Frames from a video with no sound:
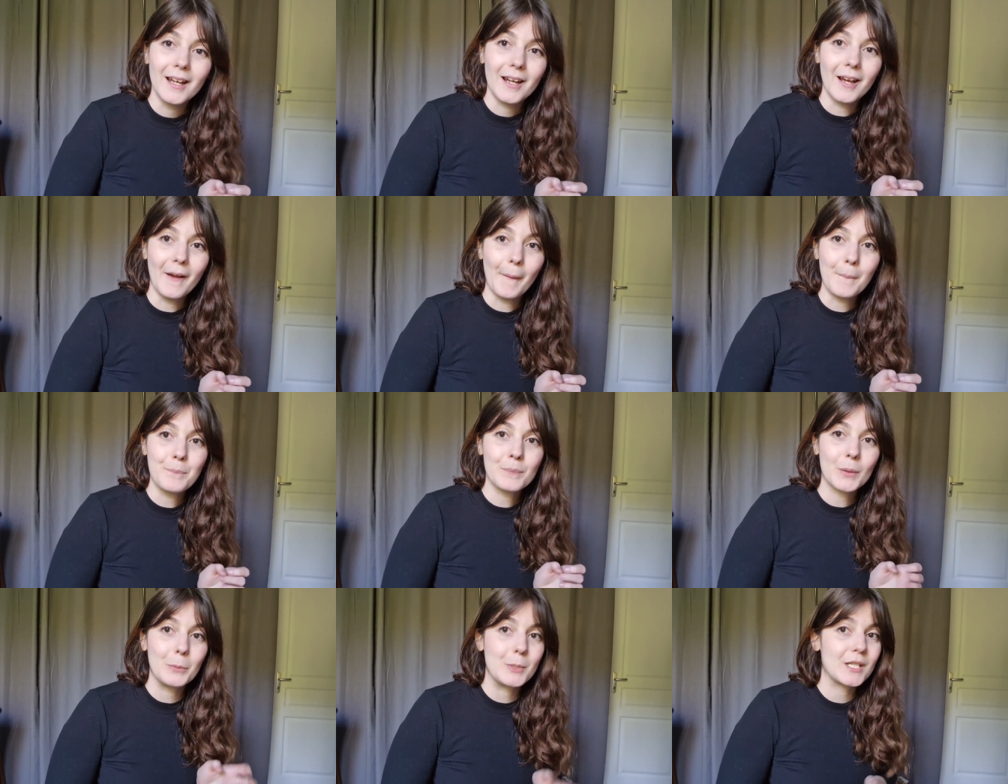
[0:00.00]

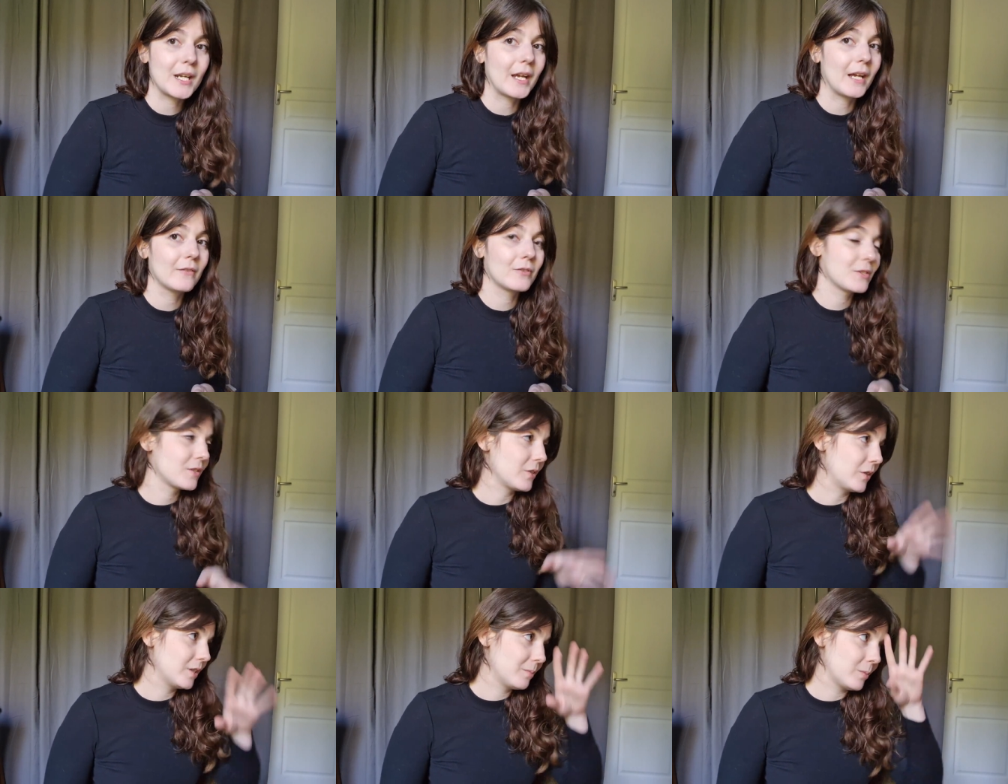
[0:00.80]
which I haven't
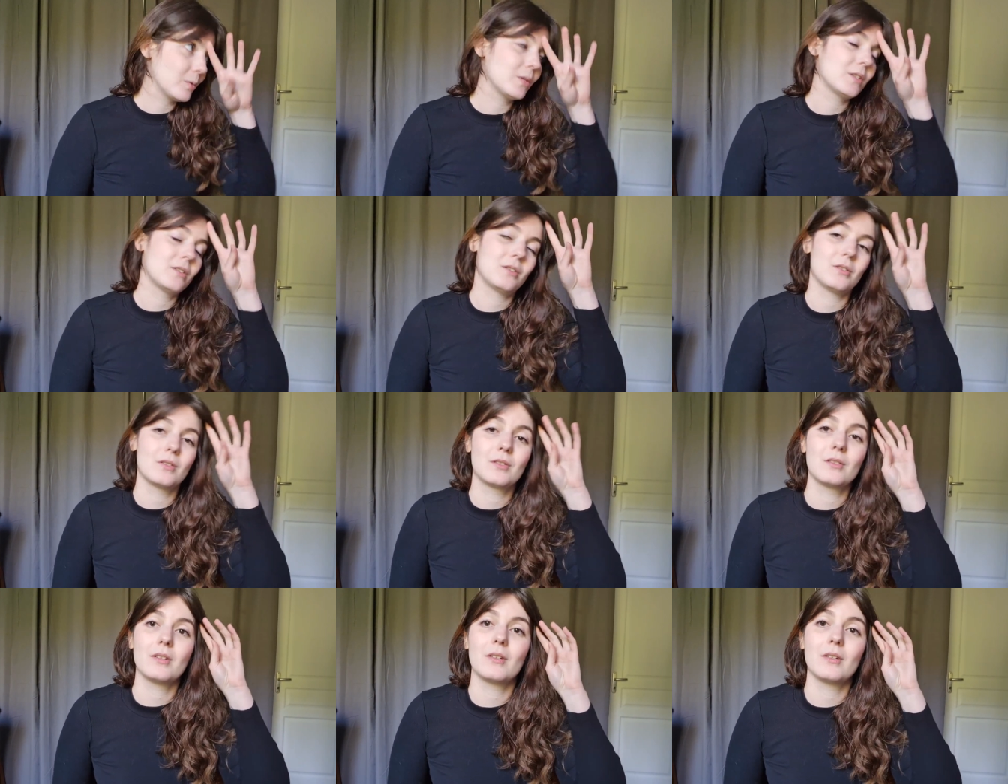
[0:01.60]
started, but it's just